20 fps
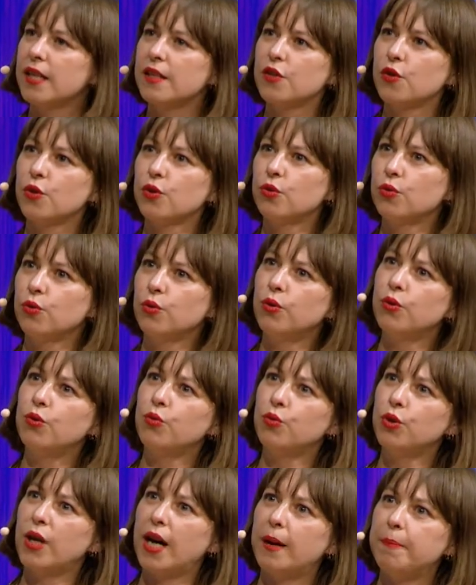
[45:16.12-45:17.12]
And so you
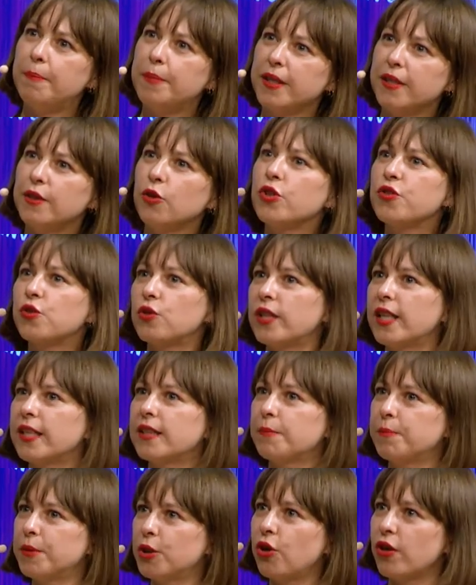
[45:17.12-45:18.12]
grew up, and also
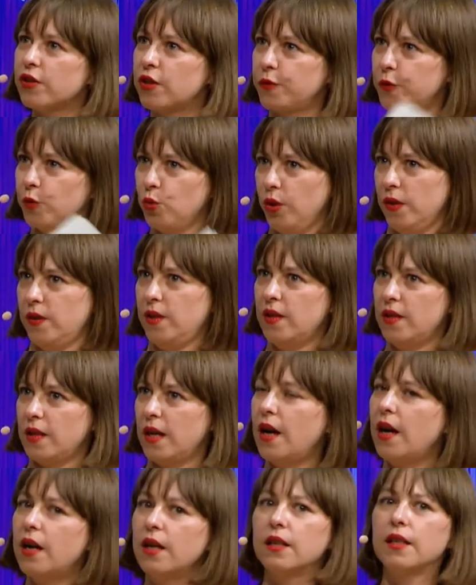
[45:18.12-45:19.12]
like because of U S S
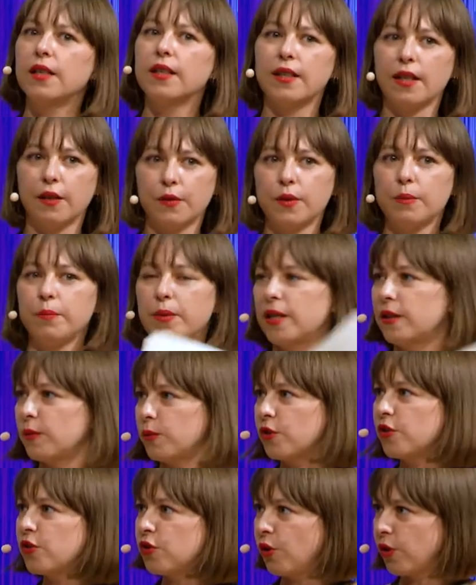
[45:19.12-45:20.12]
R, like everybody
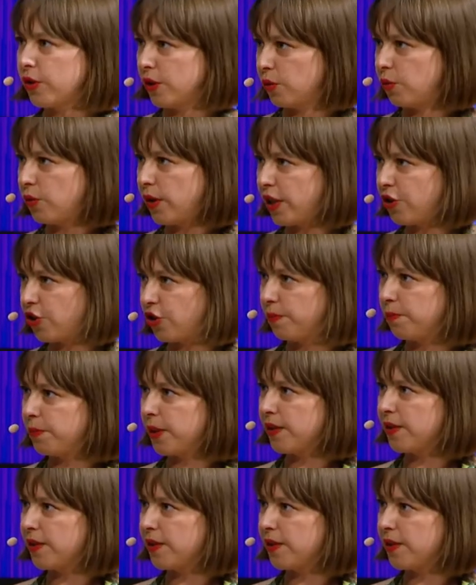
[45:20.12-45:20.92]
was talking Russian